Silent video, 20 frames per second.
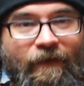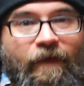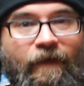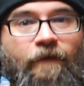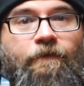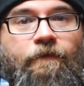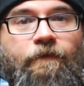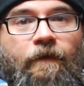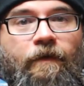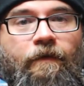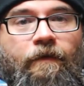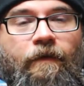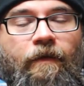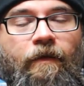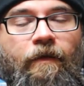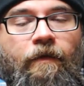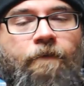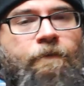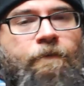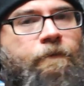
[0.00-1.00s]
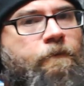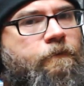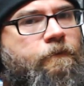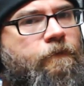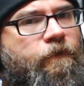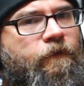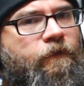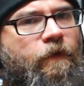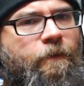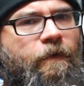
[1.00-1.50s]
kid-friendly,
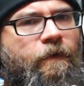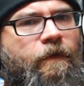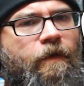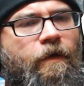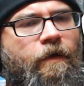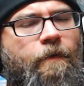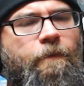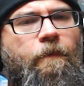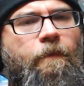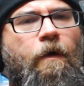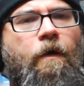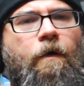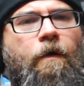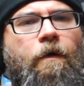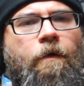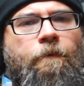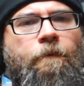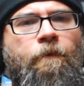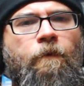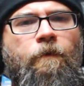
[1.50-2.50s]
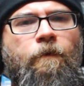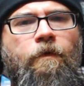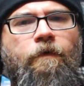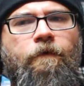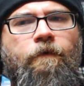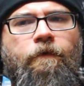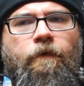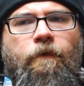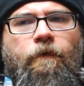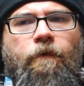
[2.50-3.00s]
some of them are
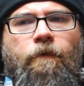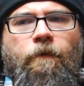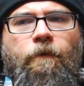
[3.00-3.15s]
more